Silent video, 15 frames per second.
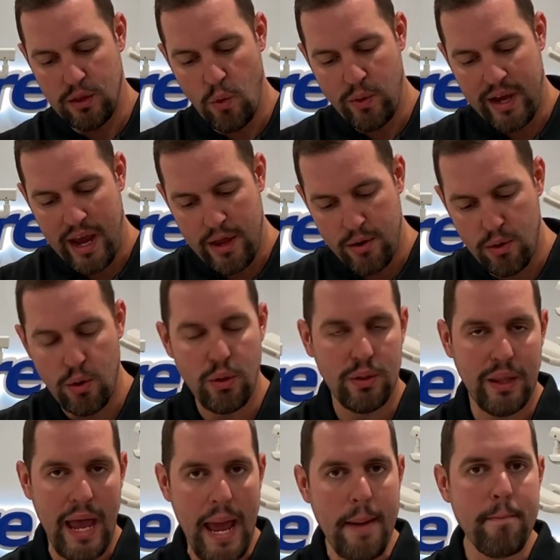locator
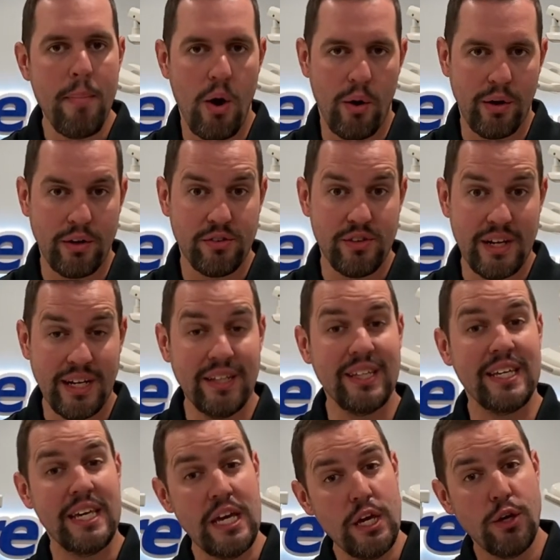landmarks and get
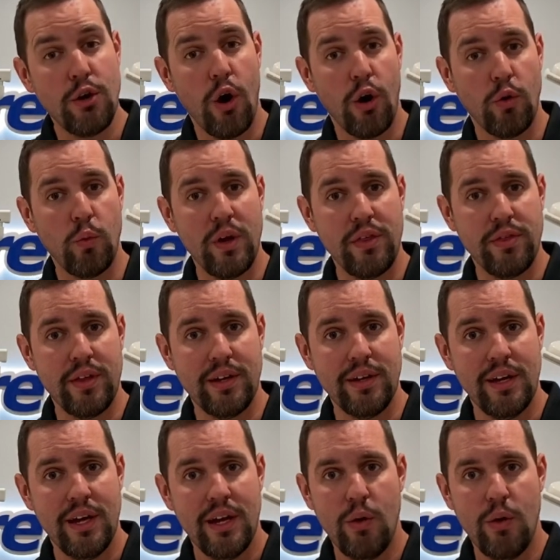the key card with it,